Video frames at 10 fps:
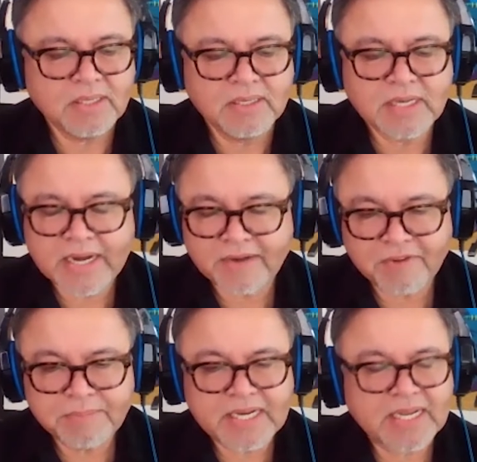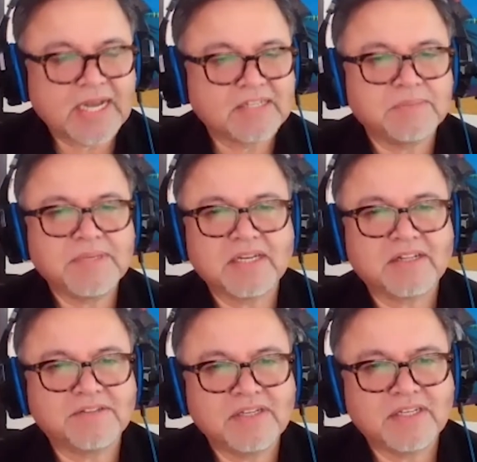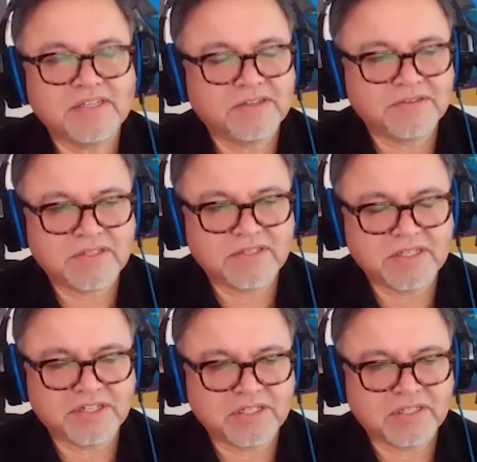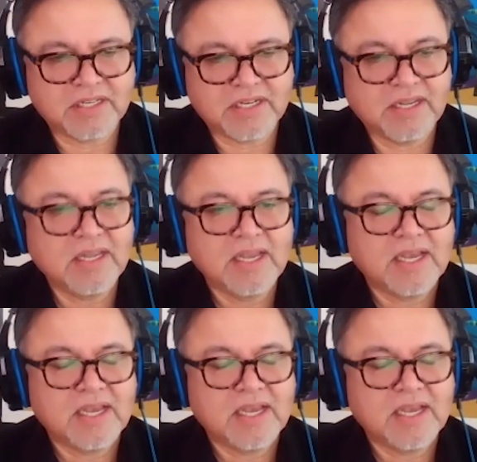not everybody got to be included in those decisions, and